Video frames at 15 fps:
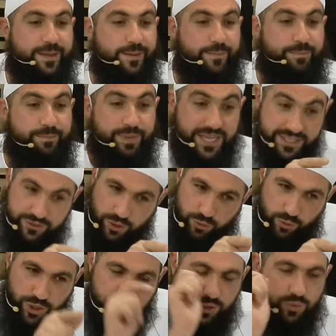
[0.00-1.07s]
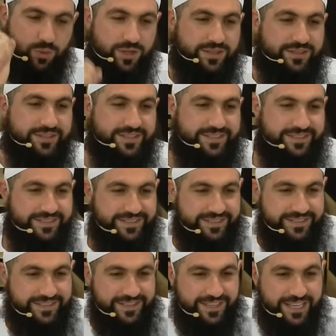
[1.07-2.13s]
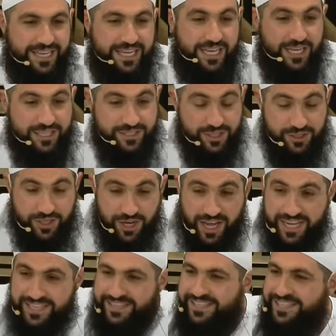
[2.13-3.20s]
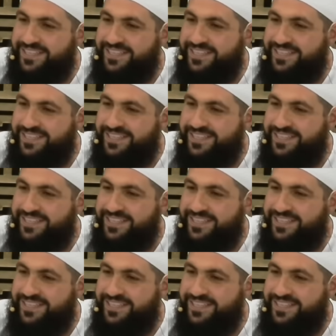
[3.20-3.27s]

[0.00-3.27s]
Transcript: based on what you want. So tonight,